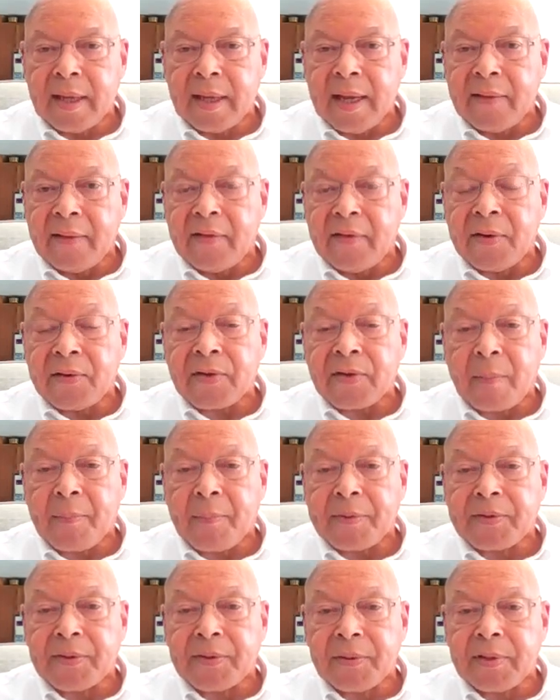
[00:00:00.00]
And there's
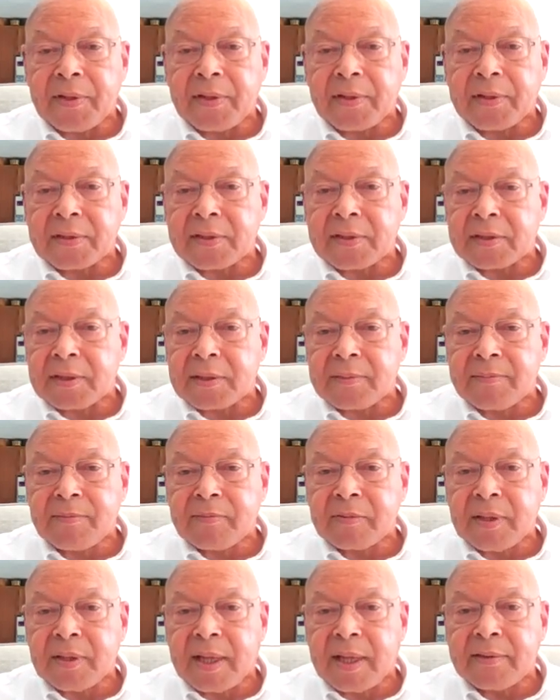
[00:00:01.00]
opportunities to
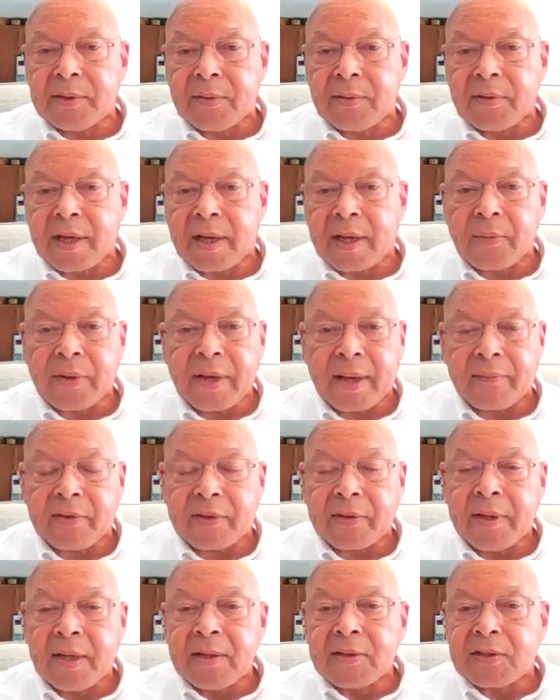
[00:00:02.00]
do that. We have
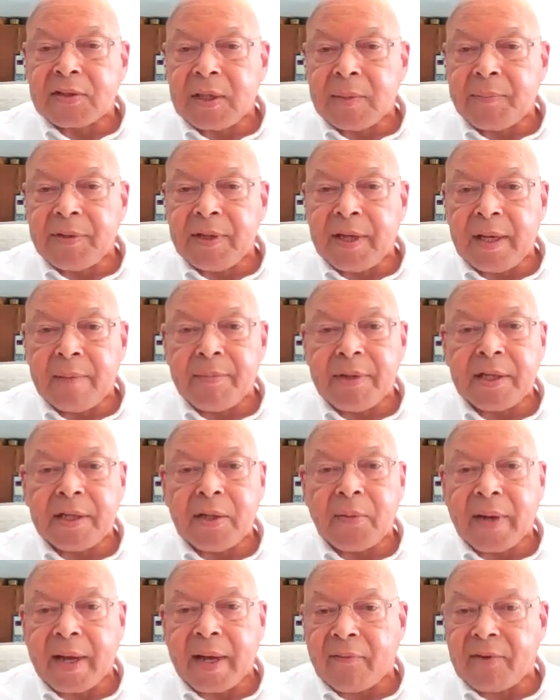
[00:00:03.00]
the CPA money,
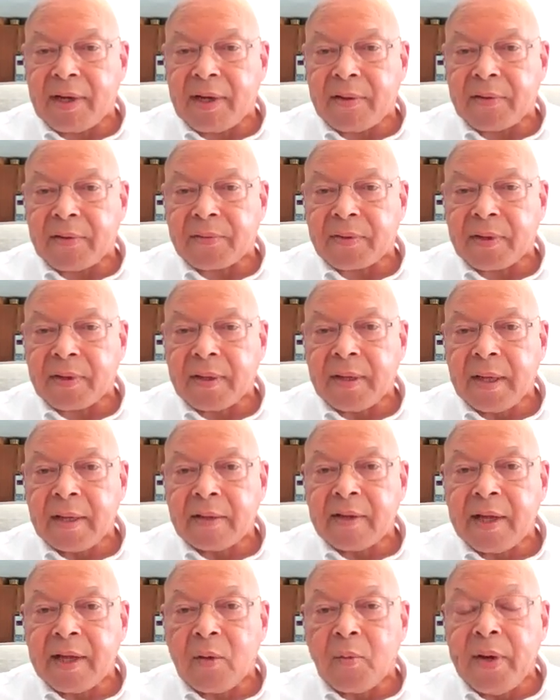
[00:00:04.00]
we have others,
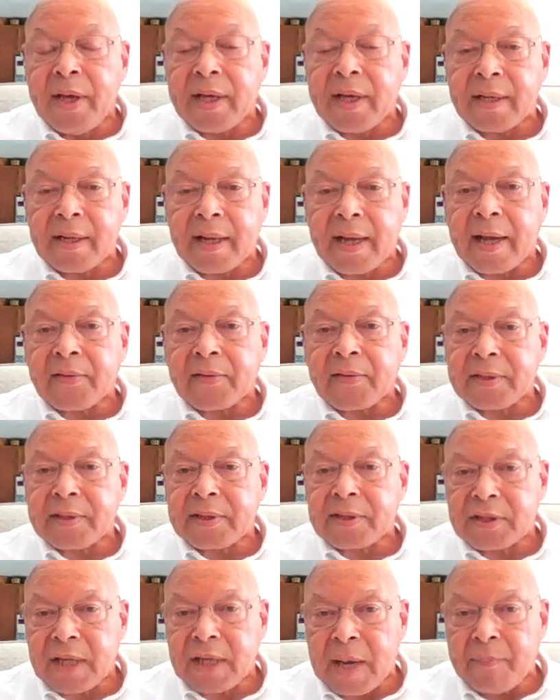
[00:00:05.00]
that we can actually
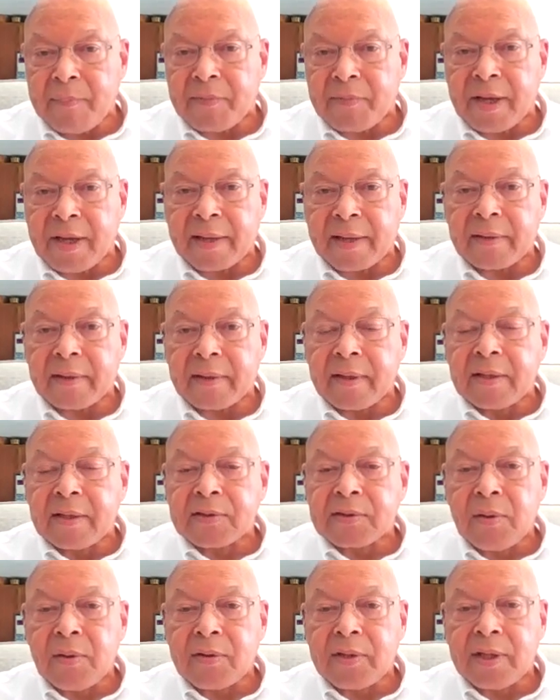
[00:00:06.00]
shape that
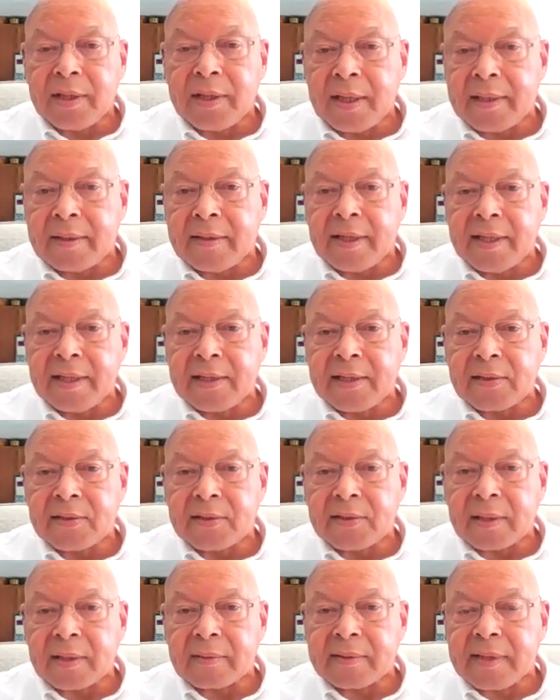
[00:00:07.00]
so that it is
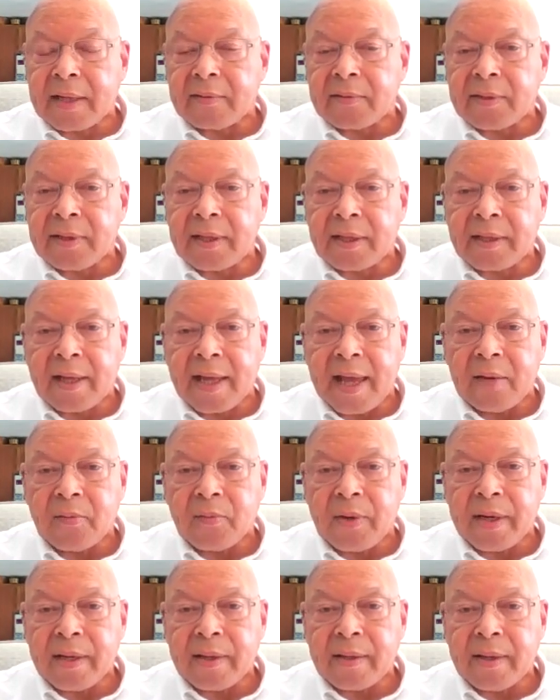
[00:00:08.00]
not only a
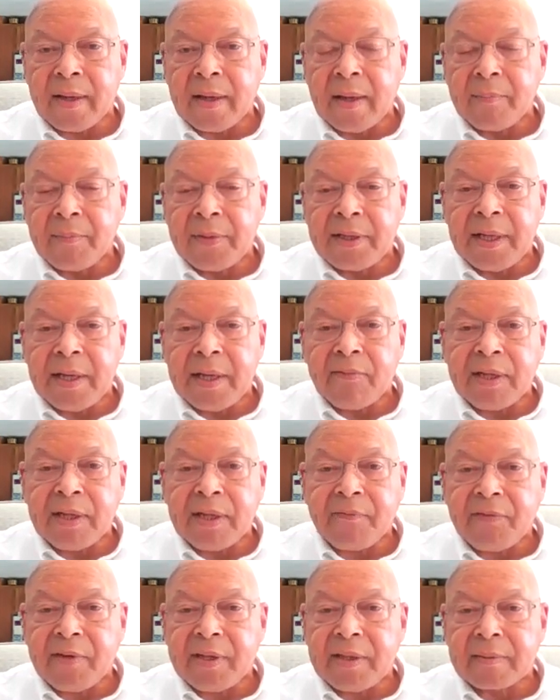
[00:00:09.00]
gateway, but even
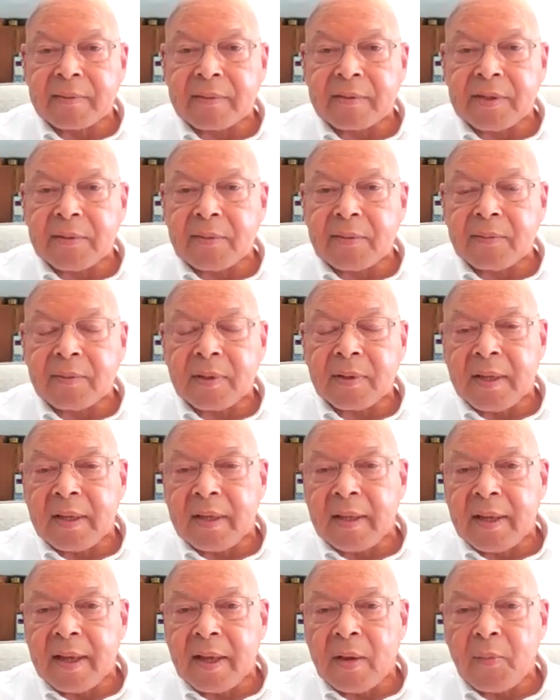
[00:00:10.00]
if
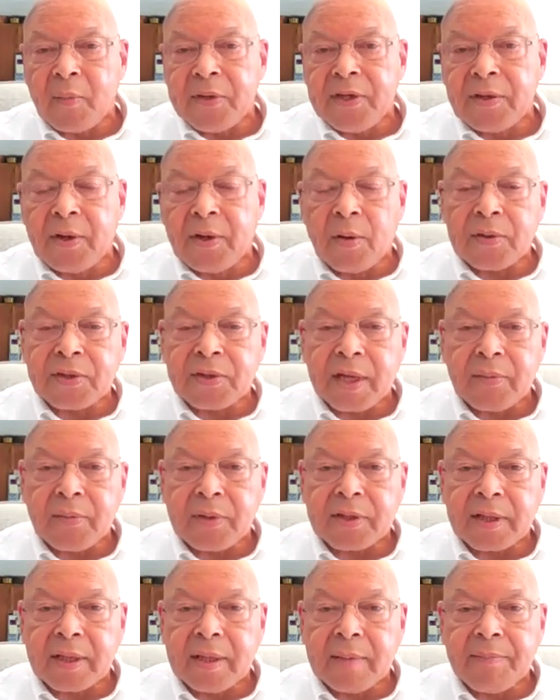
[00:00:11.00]
we're negotiating
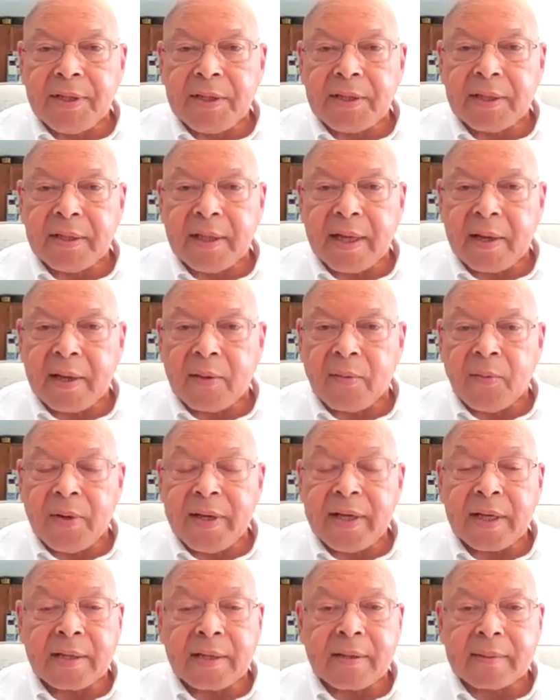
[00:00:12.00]
with MBTA,
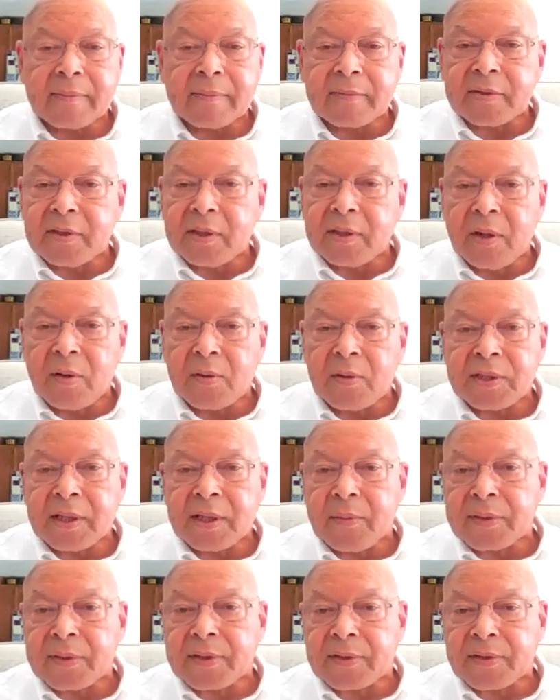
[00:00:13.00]
we could
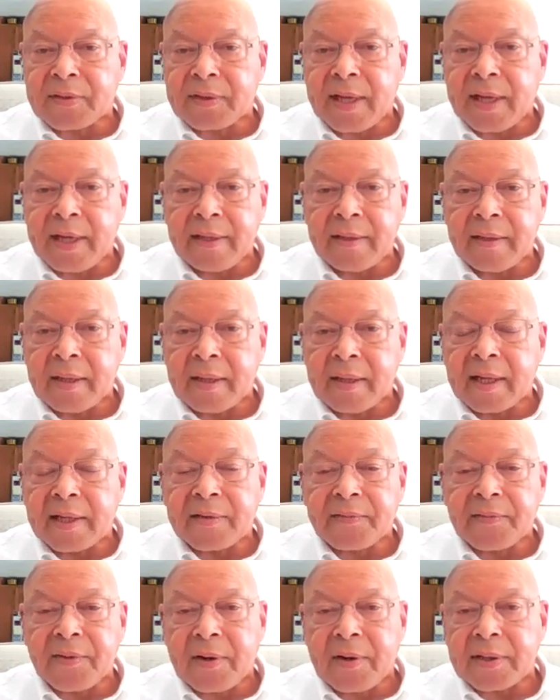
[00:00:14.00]
negotiate with the state
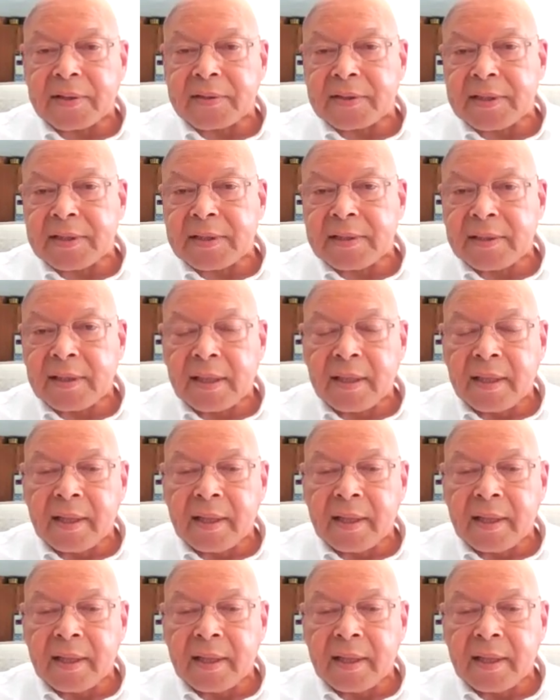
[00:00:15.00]
as far as the